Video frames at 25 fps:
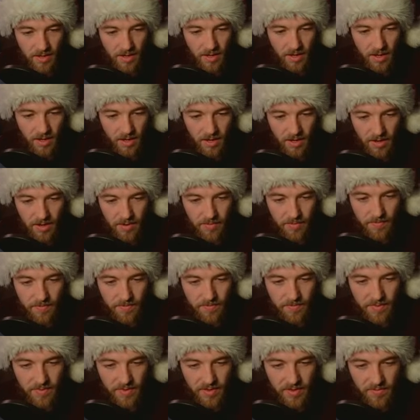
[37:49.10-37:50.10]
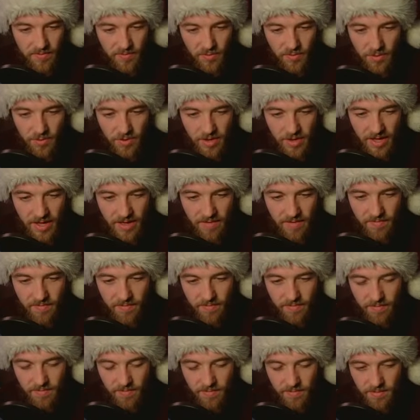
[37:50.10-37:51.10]
If you
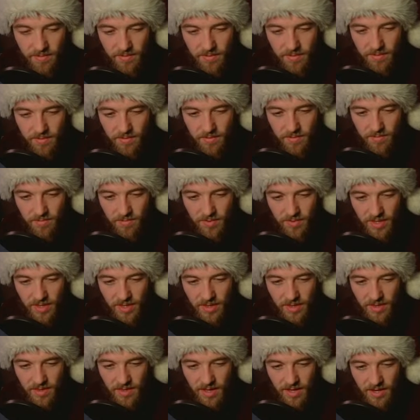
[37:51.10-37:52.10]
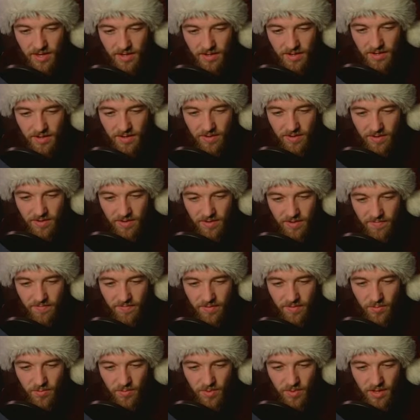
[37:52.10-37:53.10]
have written that in a
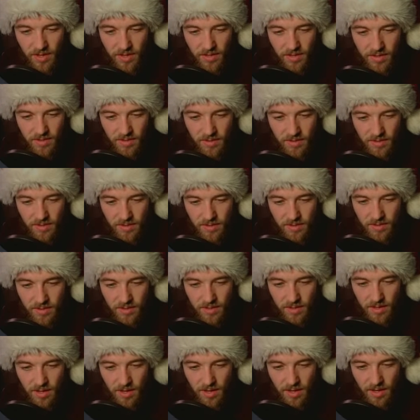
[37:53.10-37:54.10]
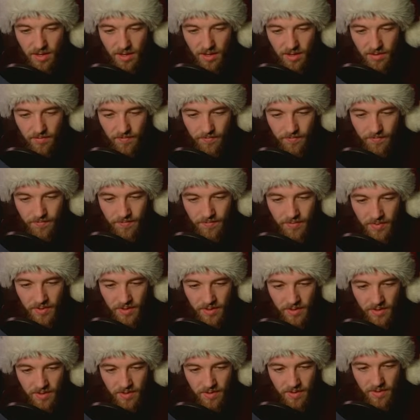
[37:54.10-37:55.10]
different way,
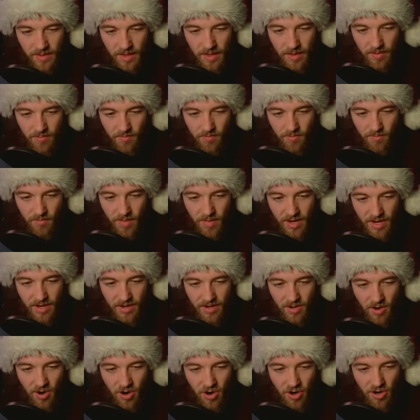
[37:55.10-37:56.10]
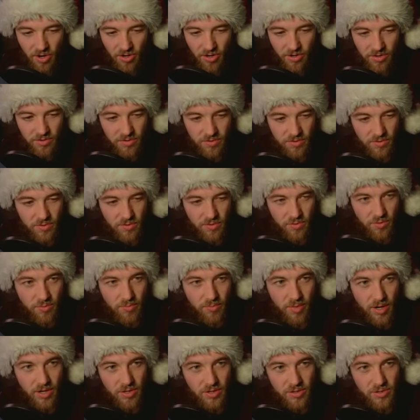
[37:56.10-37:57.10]
that made it hard to do
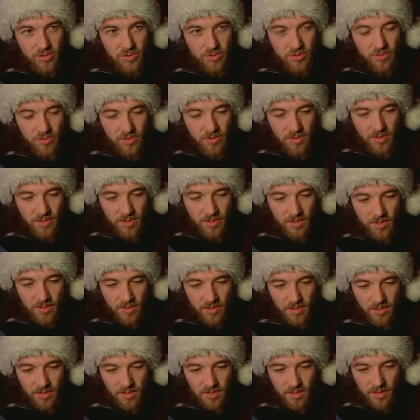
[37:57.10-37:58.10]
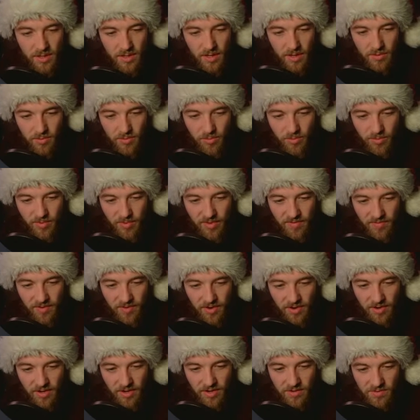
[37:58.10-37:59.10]
part 2, I would be
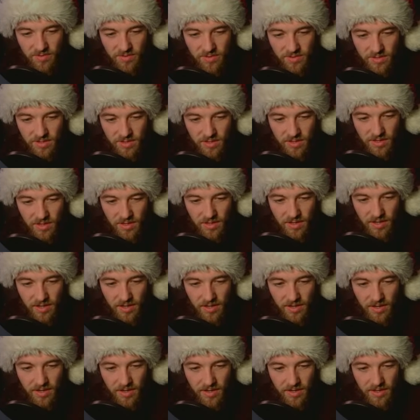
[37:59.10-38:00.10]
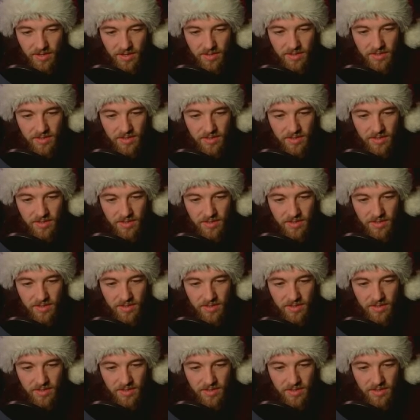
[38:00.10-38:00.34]
very interested in